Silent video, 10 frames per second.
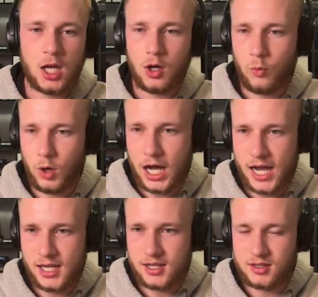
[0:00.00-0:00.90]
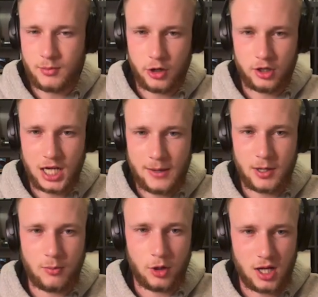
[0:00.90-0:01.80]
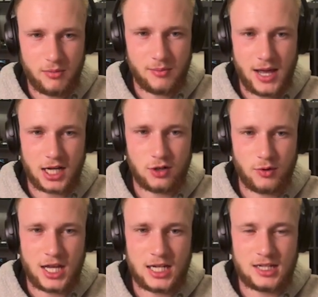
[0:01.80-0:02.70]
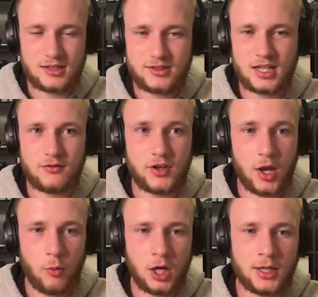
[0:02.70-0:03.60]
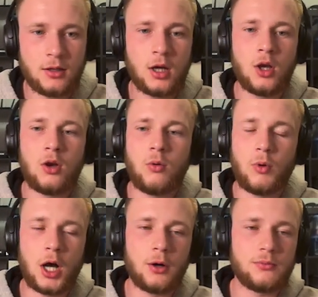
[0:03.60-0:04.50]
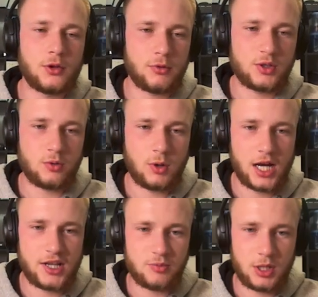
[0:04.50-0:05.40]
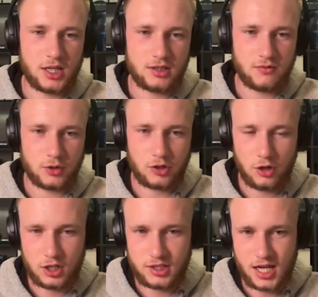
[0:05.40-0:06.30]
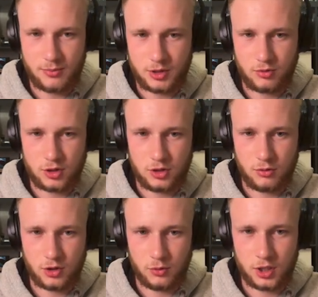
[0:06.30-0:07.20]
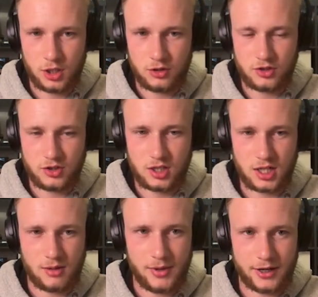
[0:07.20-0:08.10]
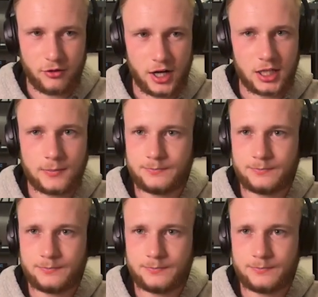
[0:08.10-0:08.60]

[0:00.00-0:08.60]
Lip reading: Why is American Amicable coming back graded instead of day one? Well, the reason why is because if there's a heart attack between 2 and 3 years, it's going to come back graded.